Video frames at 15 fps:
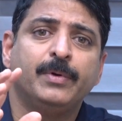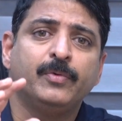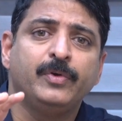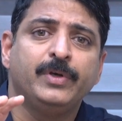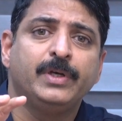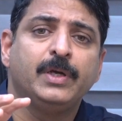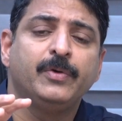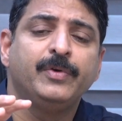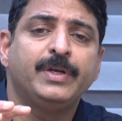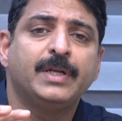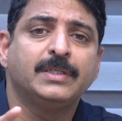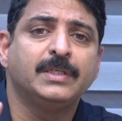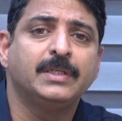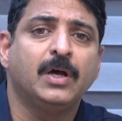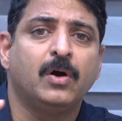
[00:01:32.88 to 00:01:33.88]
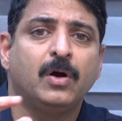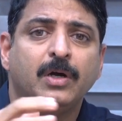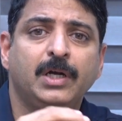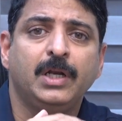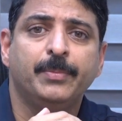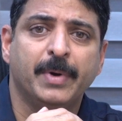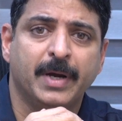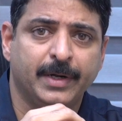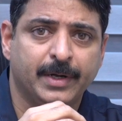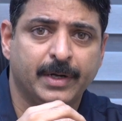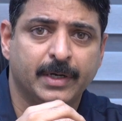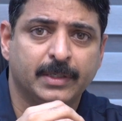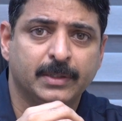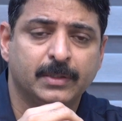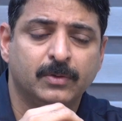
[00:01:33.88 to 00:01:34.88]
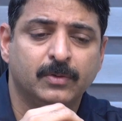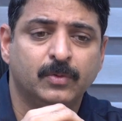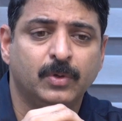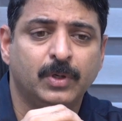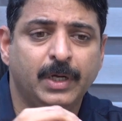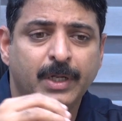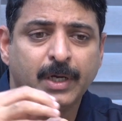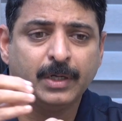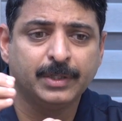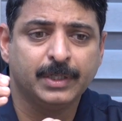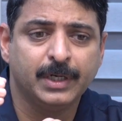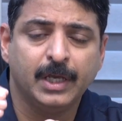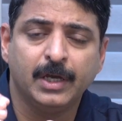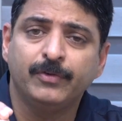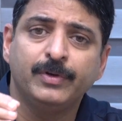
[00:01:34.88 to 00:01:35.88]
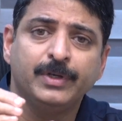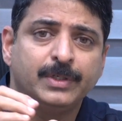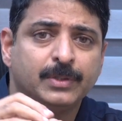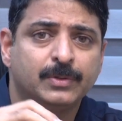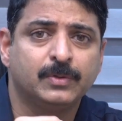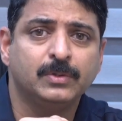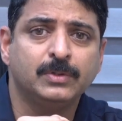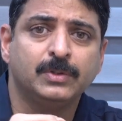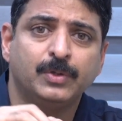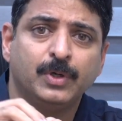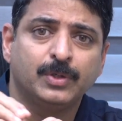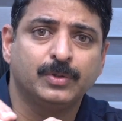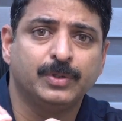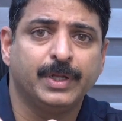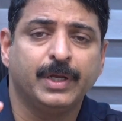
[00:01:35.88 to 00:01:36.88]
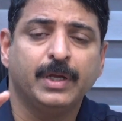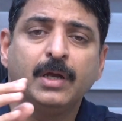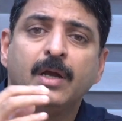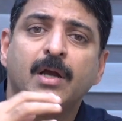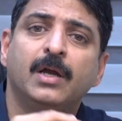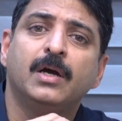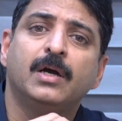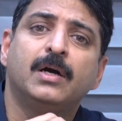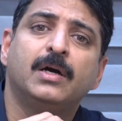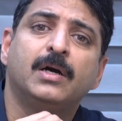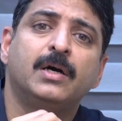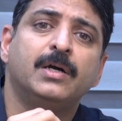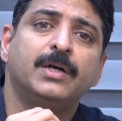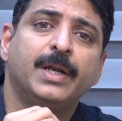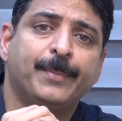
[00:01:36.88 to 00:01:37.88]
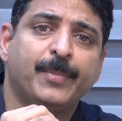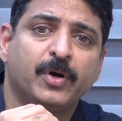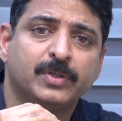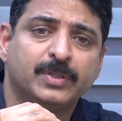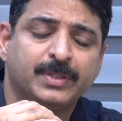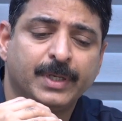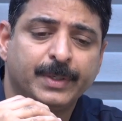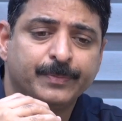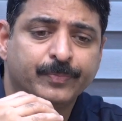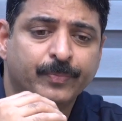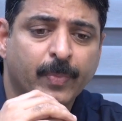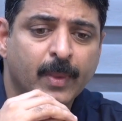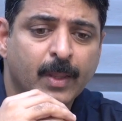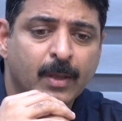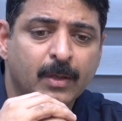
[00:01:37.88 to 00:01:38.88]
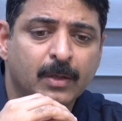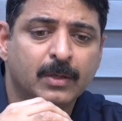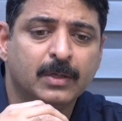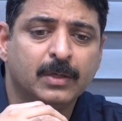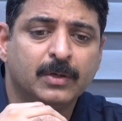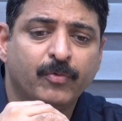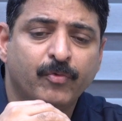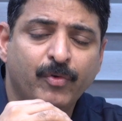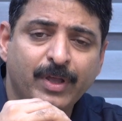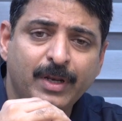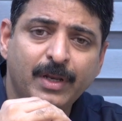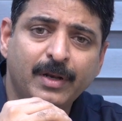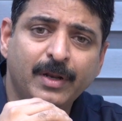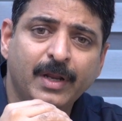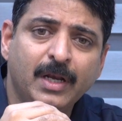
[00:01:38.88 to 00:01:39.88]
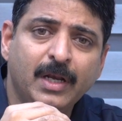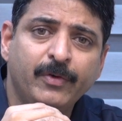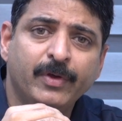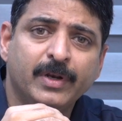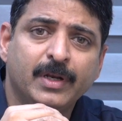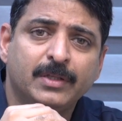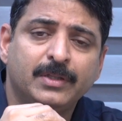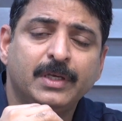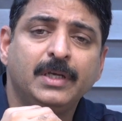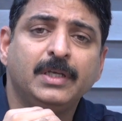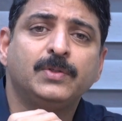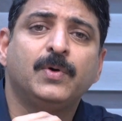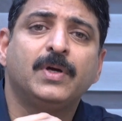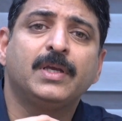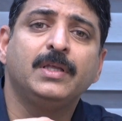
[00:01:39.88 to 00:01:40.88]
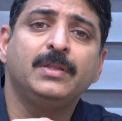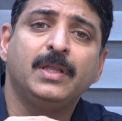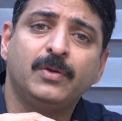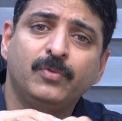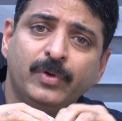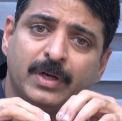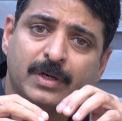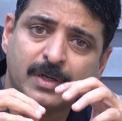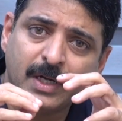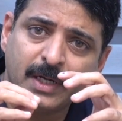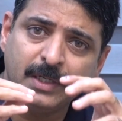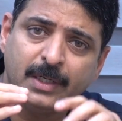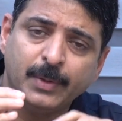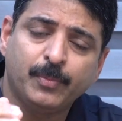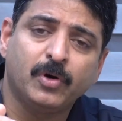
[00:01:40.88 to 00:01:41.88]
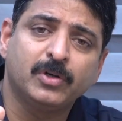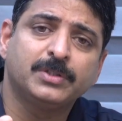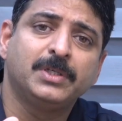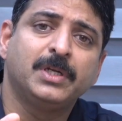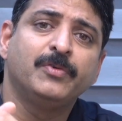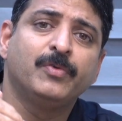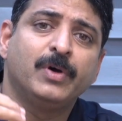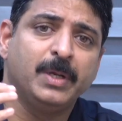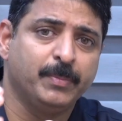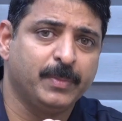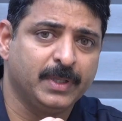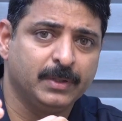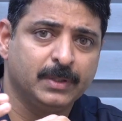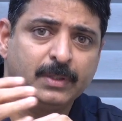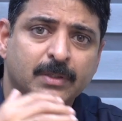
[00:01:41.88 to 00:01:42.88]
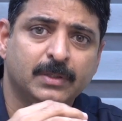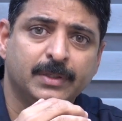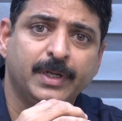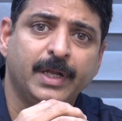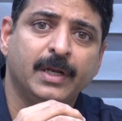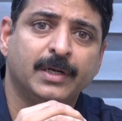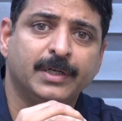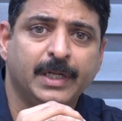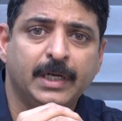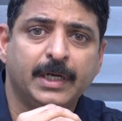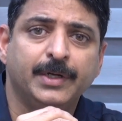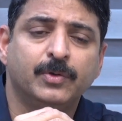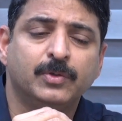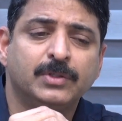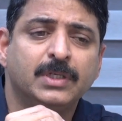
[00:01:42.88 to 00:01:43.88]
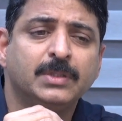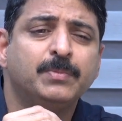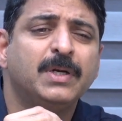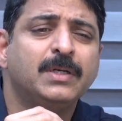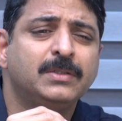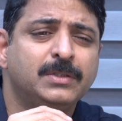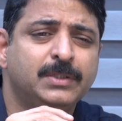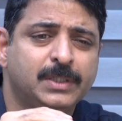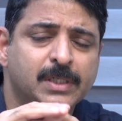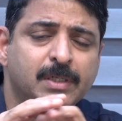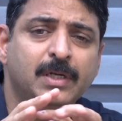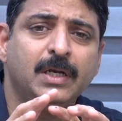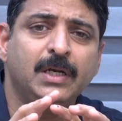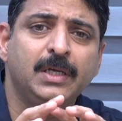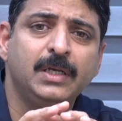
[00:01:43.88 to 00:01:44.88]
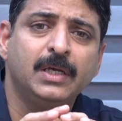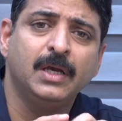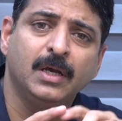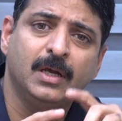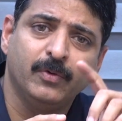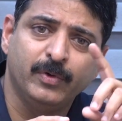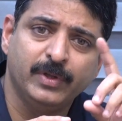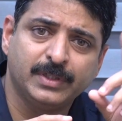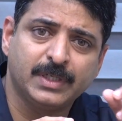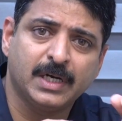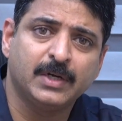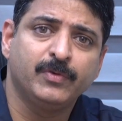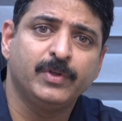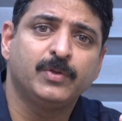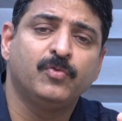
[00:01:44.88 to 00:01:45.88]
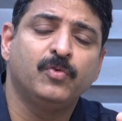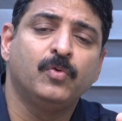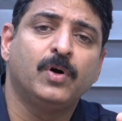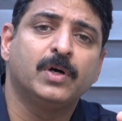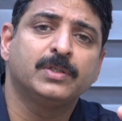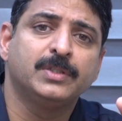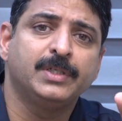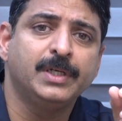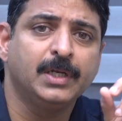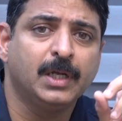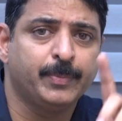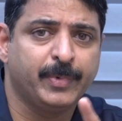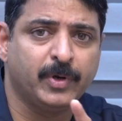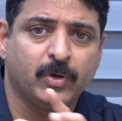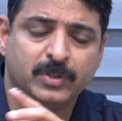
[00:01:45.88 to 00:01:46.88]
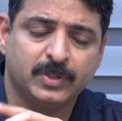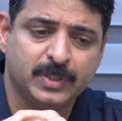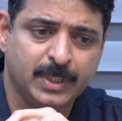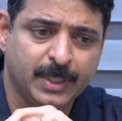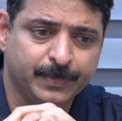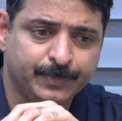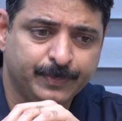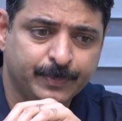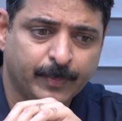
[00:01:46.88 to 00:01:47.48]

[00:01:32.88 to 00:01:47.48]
we give it as an on-demand drug. Only on the day of intercourse you have to take depoxetine. Very rarely, when nothing is working, then we will try depoxetine for a month on daily doses. But generally we start with fluoxetine or paroxetine.